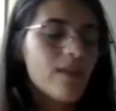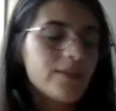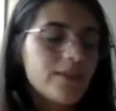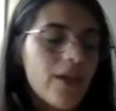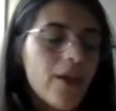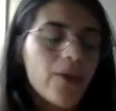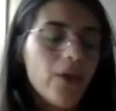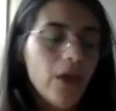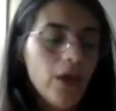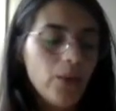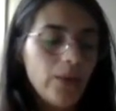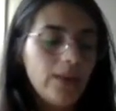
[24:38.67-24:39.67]
So
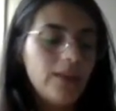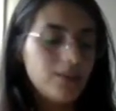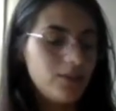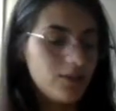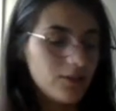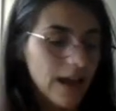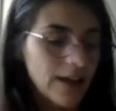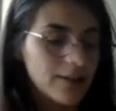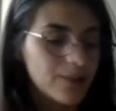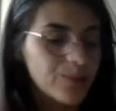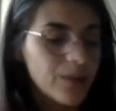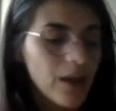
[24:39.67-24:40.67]
we need to do that.
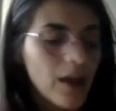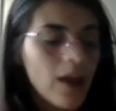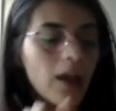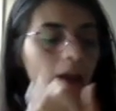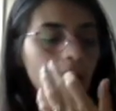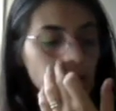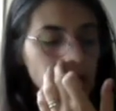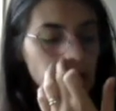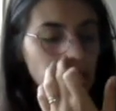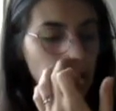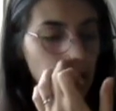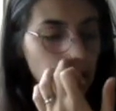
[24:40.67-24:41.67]

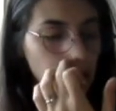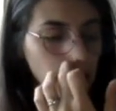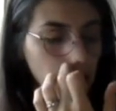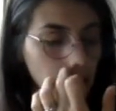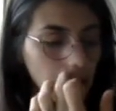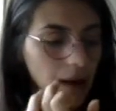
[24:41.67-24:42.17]
So